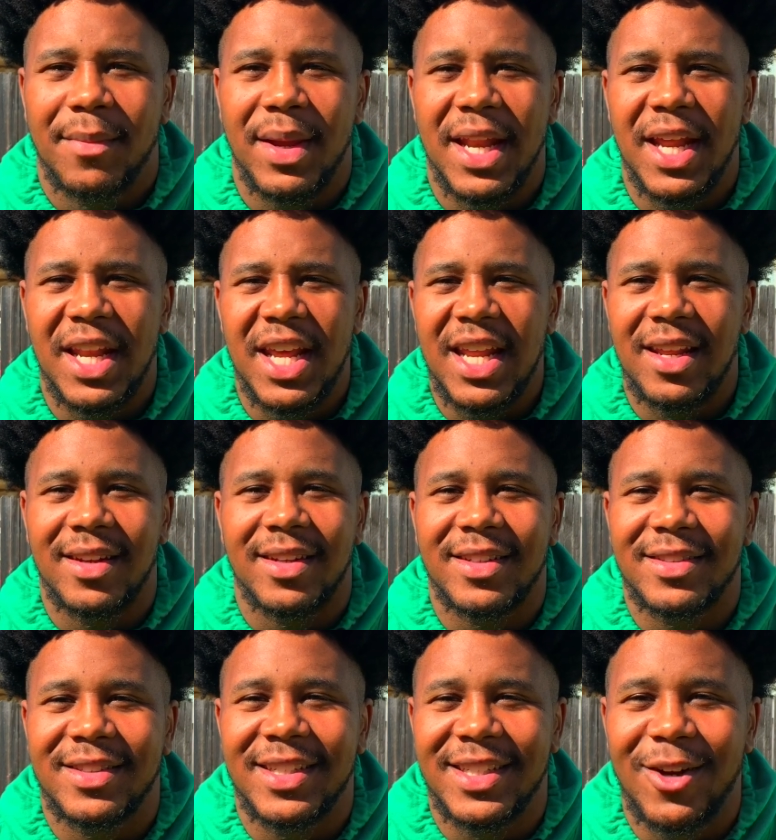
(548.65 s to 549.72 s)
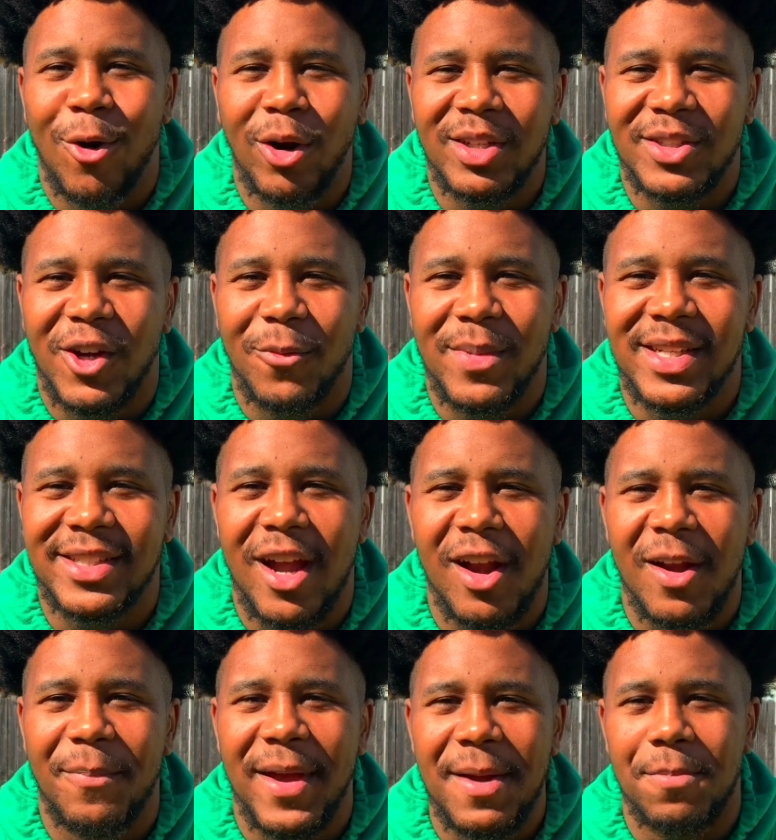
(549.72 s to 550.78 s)
mean, the horses gonna be scared
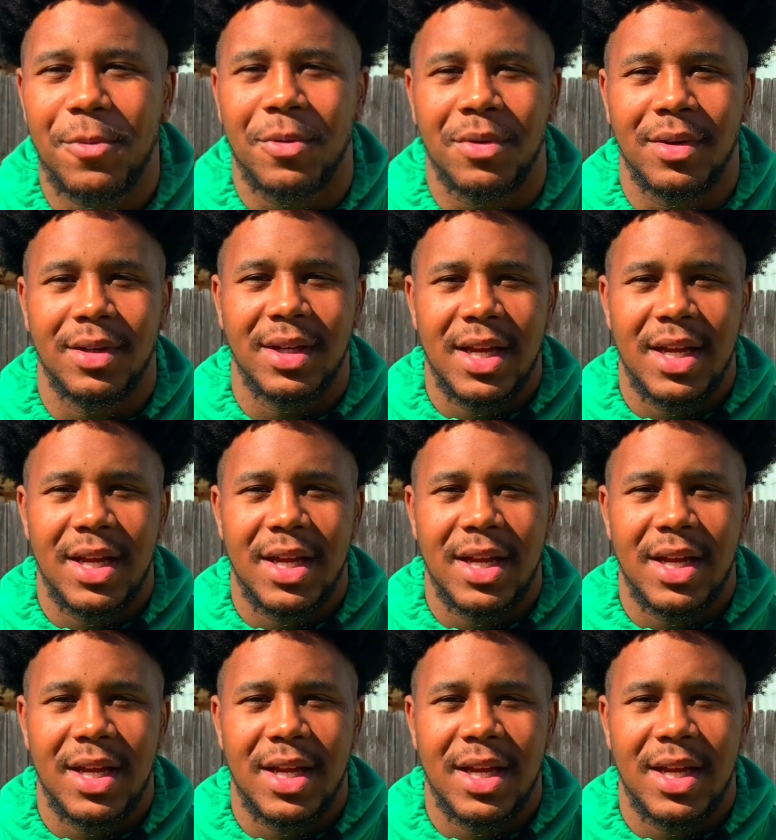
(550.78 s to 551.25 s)
of the people.